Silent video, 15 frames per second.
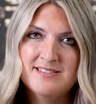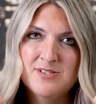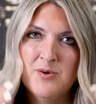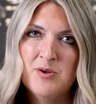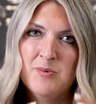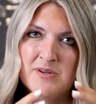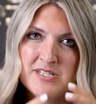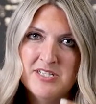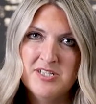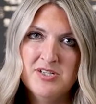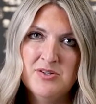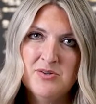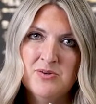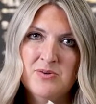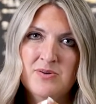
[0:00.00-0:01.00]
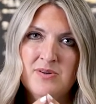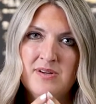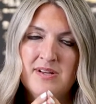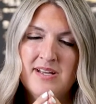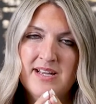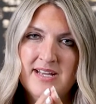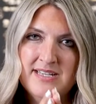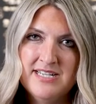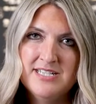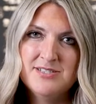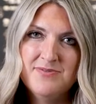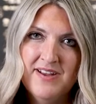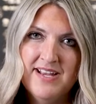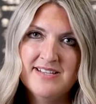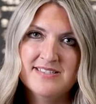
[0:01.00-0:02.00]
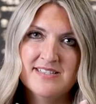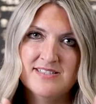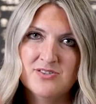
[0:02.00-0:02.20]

Knowing what to do in each phase is